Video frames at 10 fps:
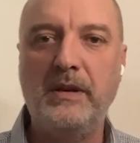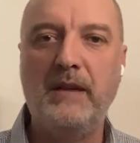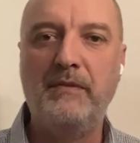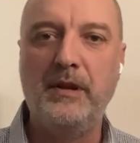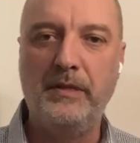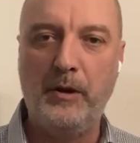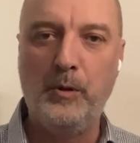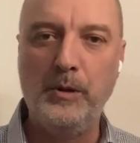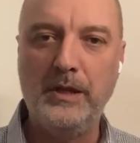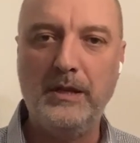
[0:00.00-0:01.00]
if not the
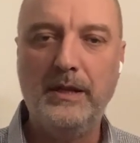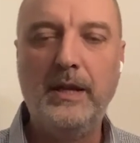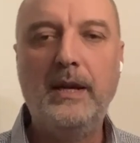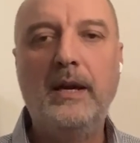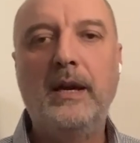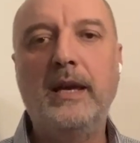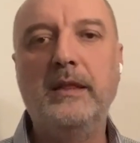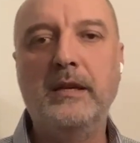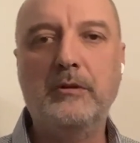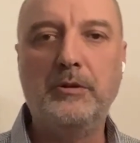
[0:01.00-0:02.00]
whole year, in
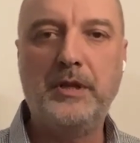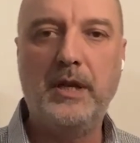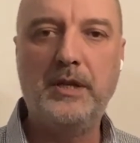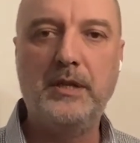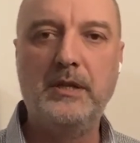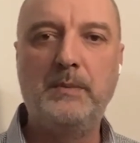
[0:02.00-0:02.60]
negotiations.